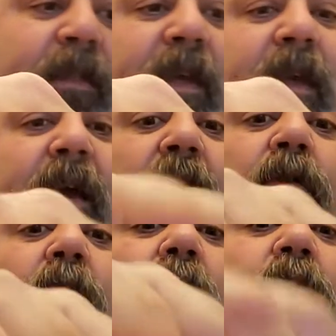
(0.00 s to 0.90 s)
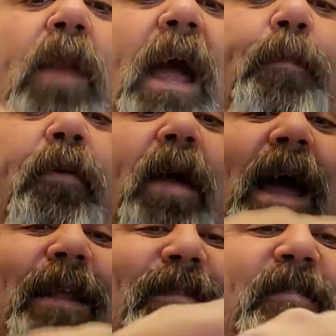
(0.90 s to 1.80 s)
the quote-unquote
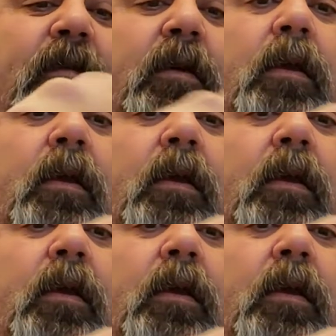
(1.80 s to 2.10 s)
apparatus.